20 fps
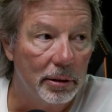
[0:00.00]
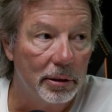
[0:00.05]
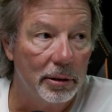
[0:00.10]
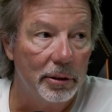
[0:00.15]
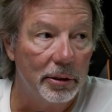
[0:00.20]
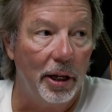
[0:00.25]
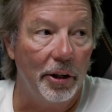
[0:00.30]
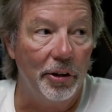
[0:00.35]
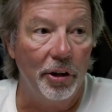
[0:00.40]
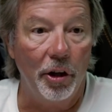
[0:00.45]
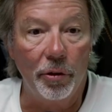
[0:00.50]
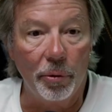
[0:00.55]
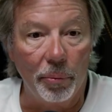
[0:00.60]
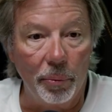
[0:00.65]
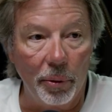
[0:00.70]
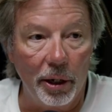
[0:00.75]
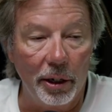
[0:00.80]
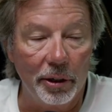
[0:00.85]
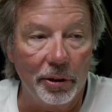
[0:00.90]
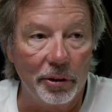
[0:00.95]
Another
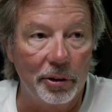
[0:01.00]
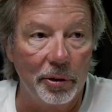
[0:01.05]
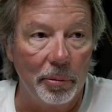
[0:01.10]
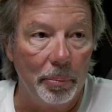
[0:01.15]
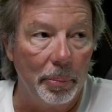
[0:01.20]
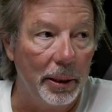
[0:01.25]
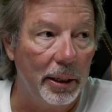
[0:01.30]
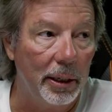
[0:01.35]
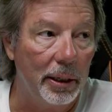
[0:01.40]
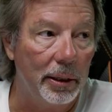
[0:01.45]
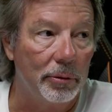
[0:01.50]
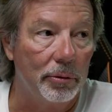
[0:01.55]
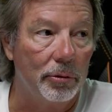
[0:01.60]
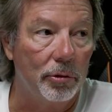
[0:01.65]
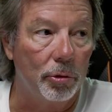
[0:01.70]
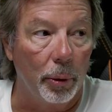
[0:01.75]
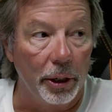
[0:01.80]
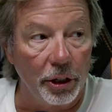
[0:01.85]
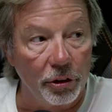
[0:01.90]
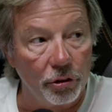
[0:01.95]
run could be
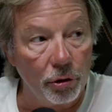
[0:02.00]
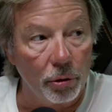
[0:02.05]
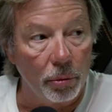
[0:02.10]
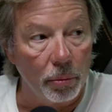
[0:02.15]
22.